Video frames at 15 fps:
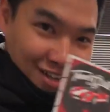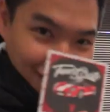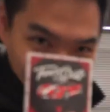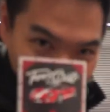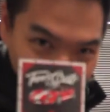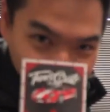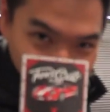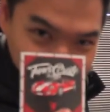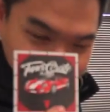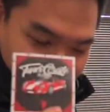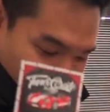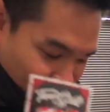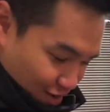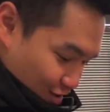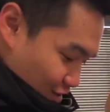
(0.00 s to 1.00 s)
Another
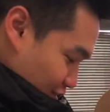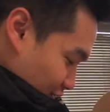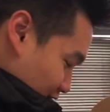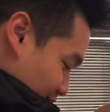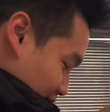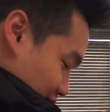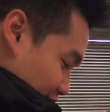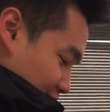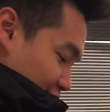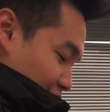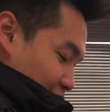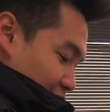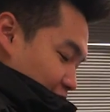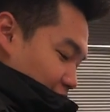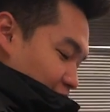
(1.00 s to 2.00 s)
sticker.
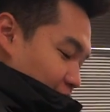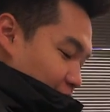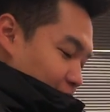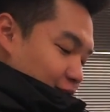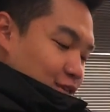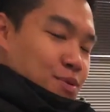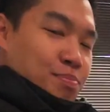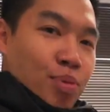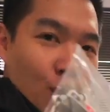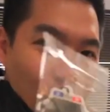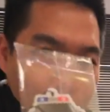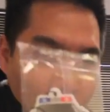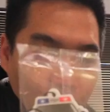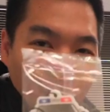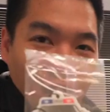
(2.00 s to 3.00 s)
This
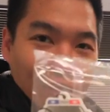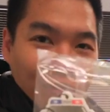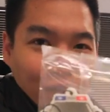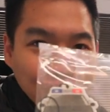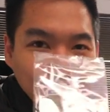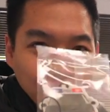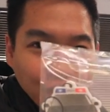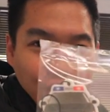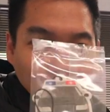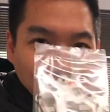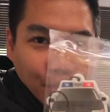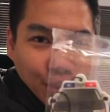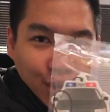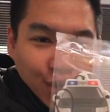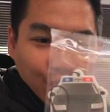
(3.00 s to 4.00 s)
Popo air freshener that you
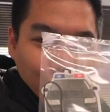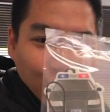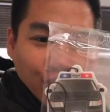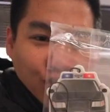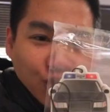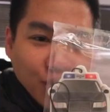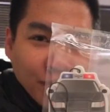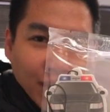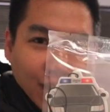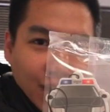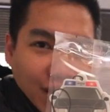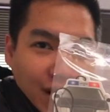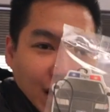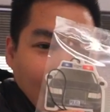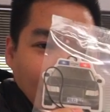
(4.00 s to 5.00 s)
can put in your rearview
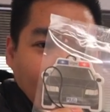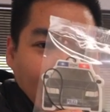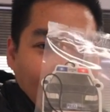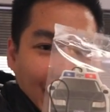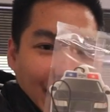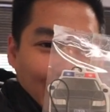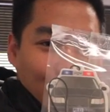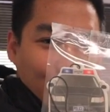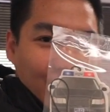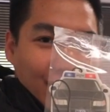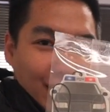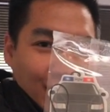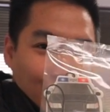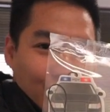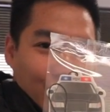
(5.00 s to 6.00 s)
mirror that you're
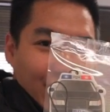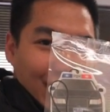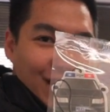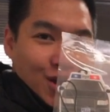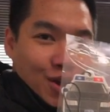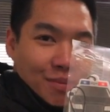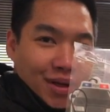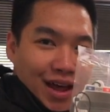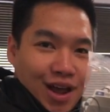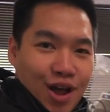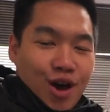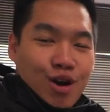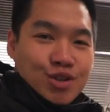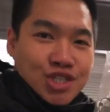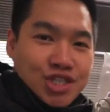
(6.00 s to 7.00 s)
gonna look and you'll be
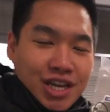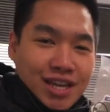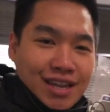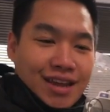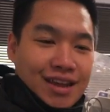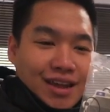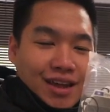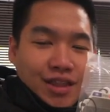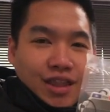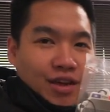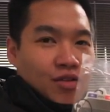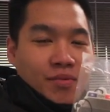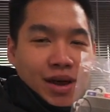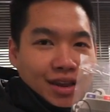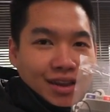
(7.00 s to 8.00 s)
like, oh shit,
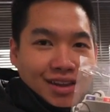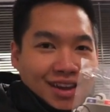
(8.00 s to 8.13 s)
never mind.